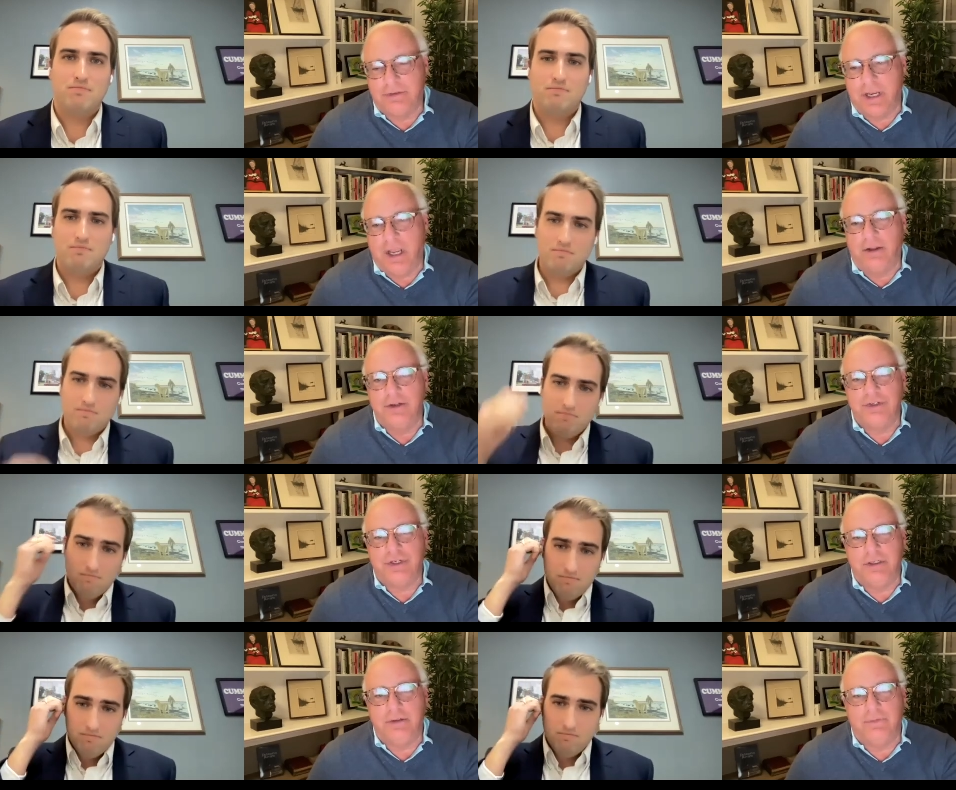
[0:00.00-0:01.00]

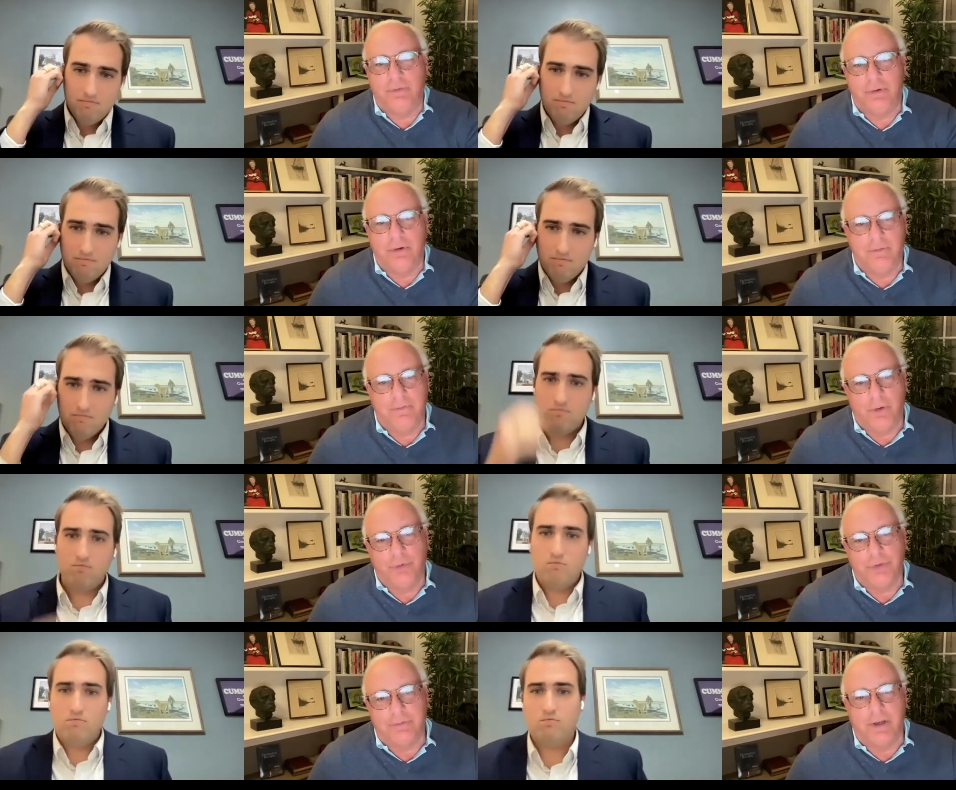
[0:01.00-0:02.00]
Speaker 1: challenging for
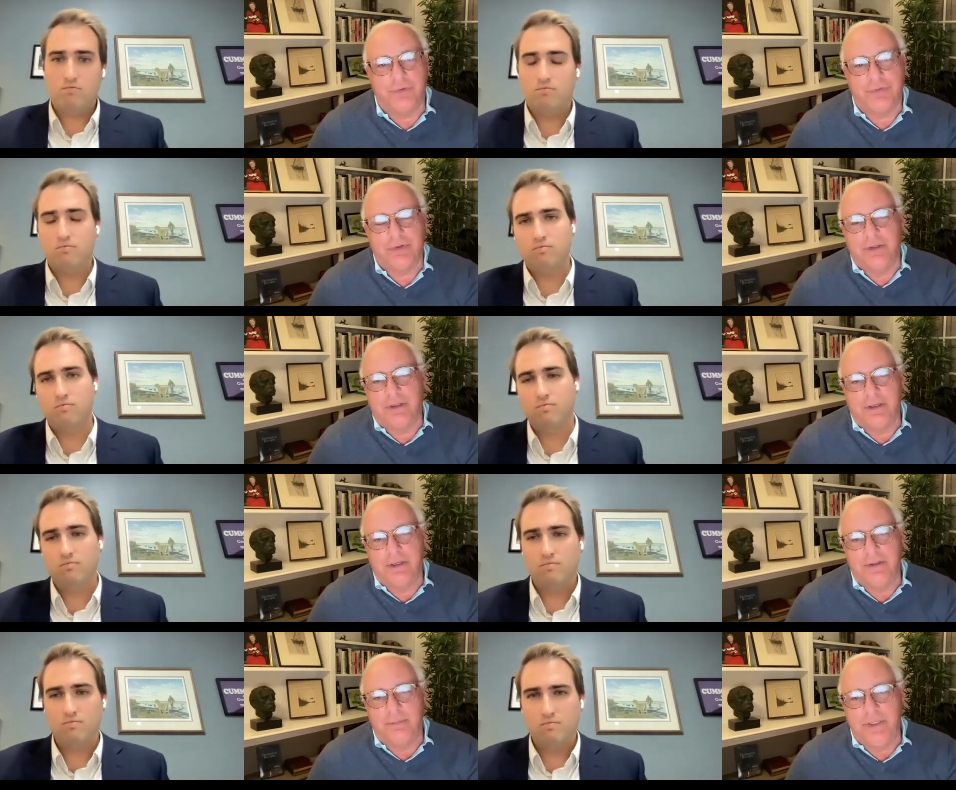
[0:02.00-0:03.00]
those of us uh,
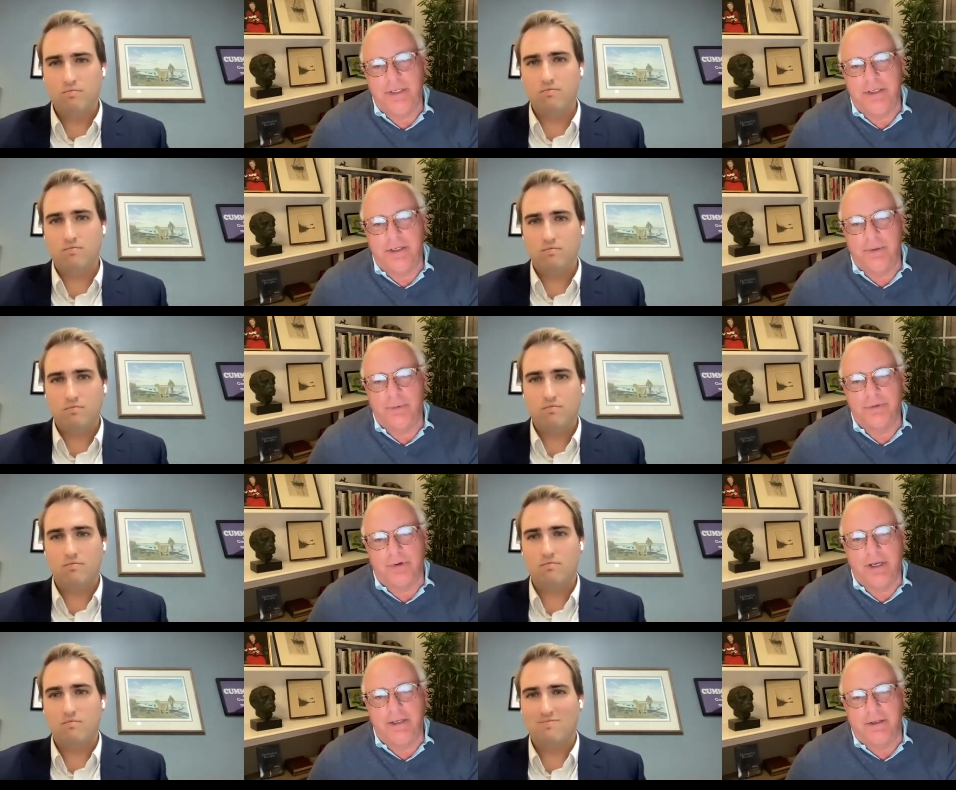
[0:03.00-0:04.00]
in the media who are
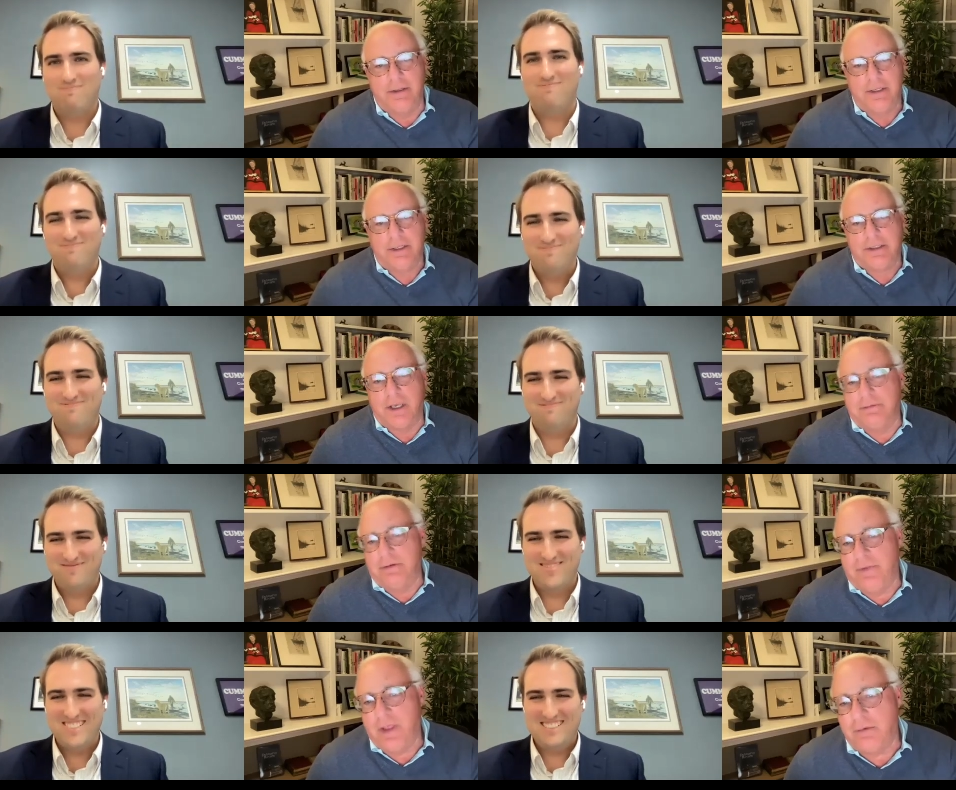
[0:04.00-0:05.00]
trying to
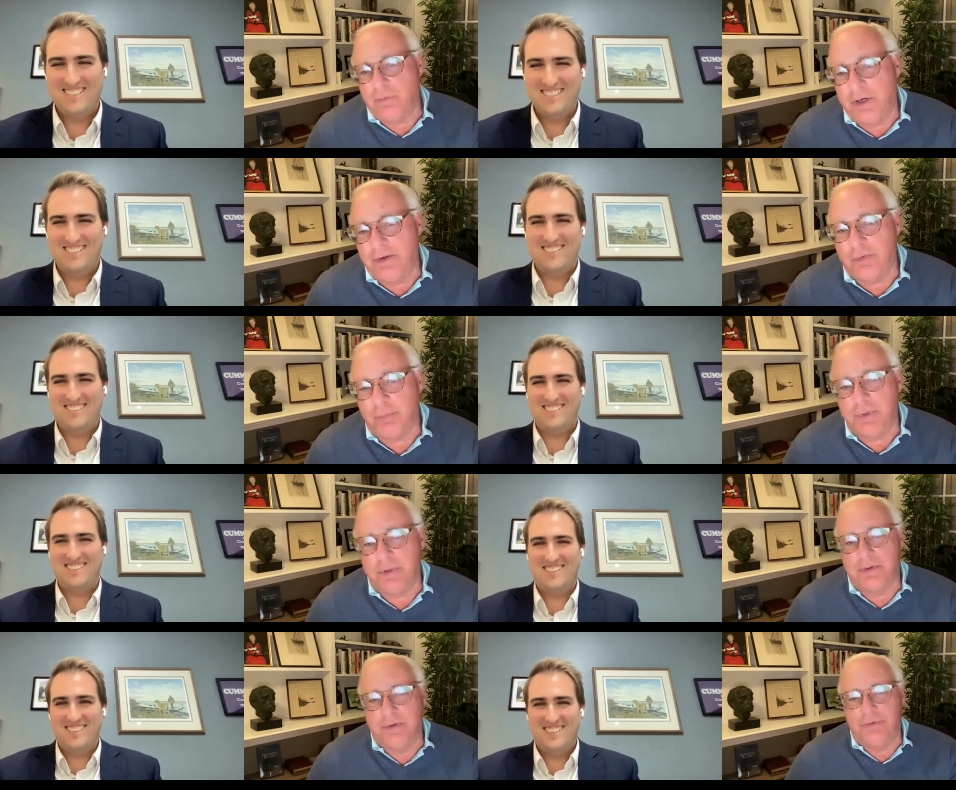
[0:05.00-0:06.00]
cover that race
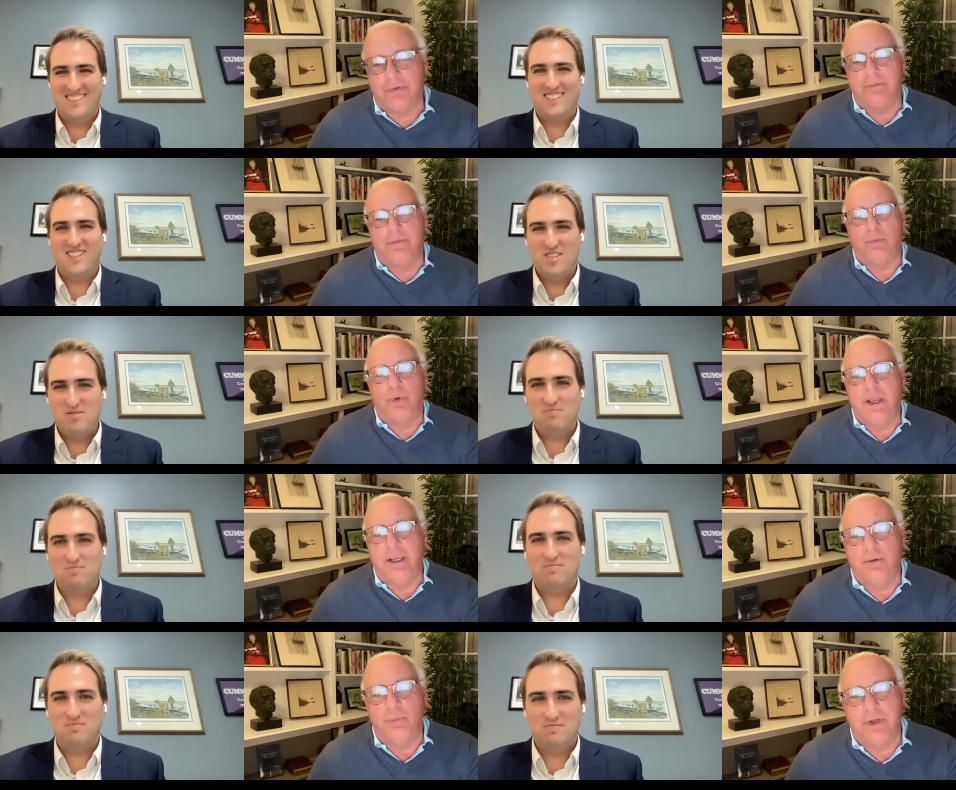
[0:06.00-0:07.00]
because of the
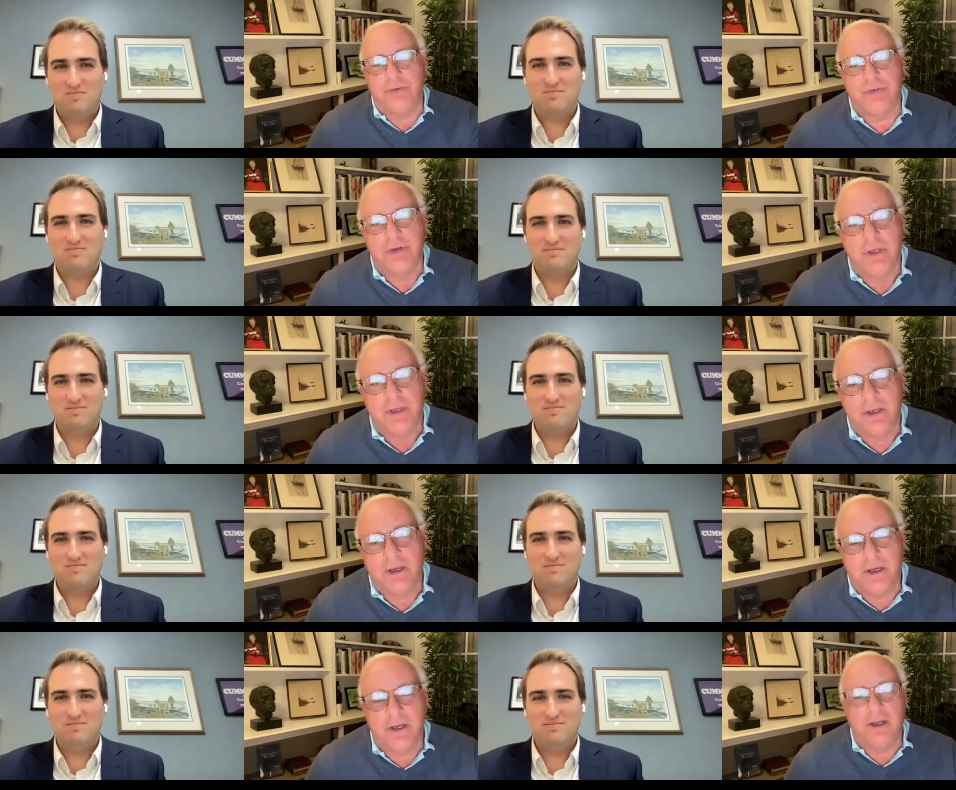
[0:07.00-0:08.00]
way in which
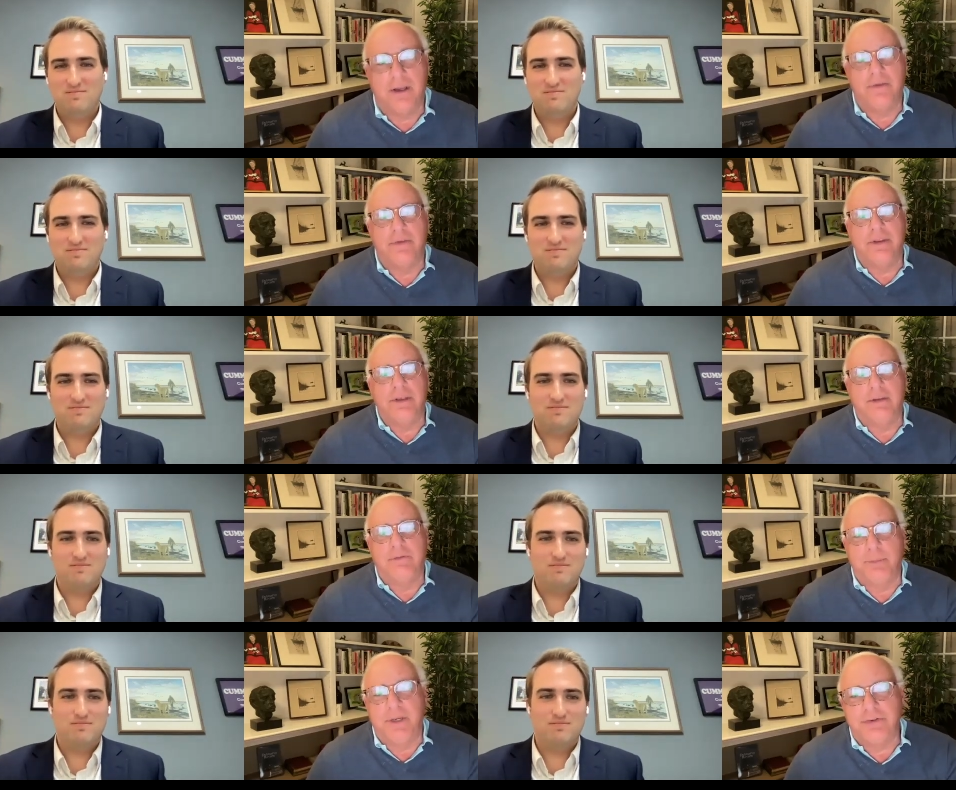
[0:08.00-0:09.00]
uh, the
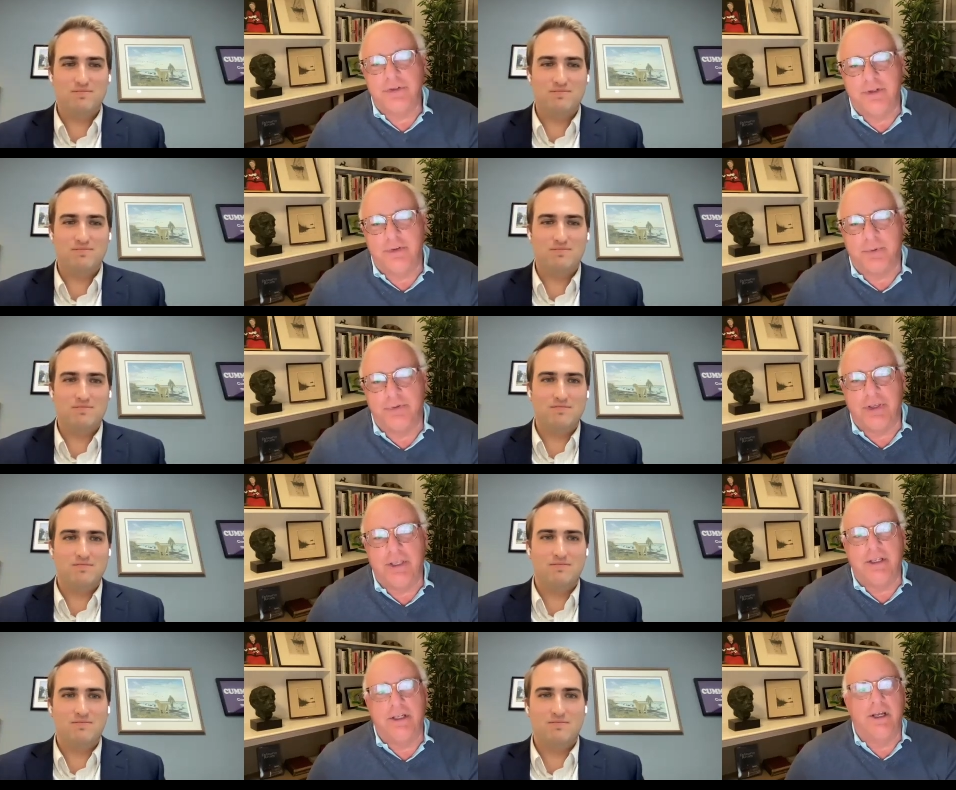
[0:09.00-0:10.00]
information is
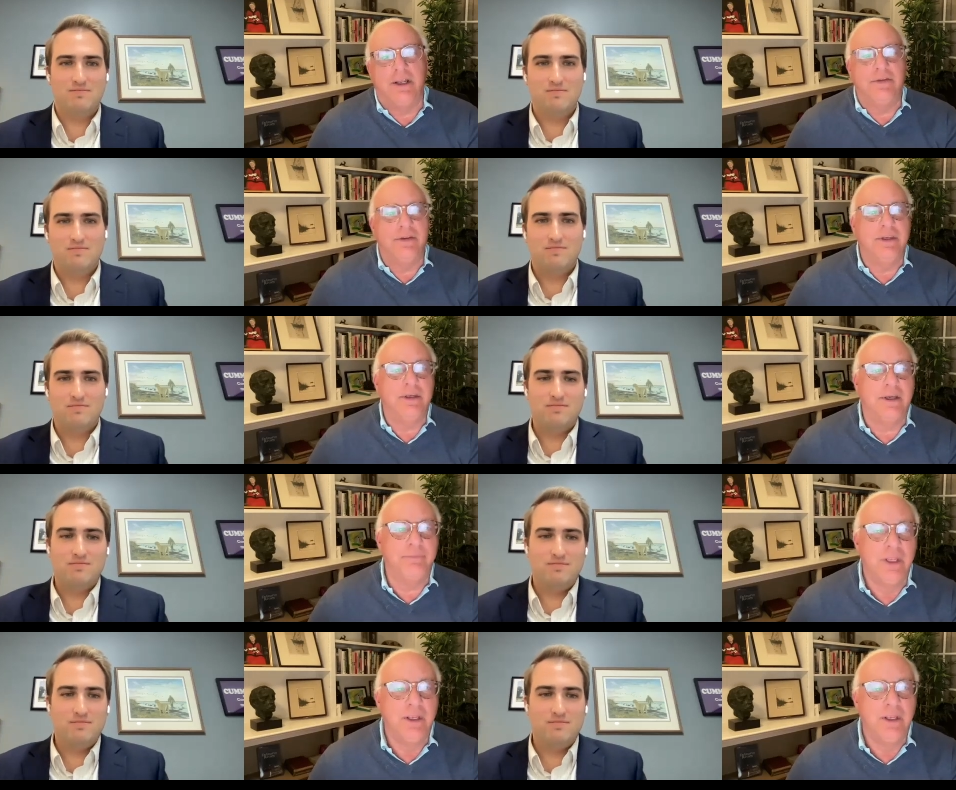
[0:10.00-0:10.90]
presented on the uh,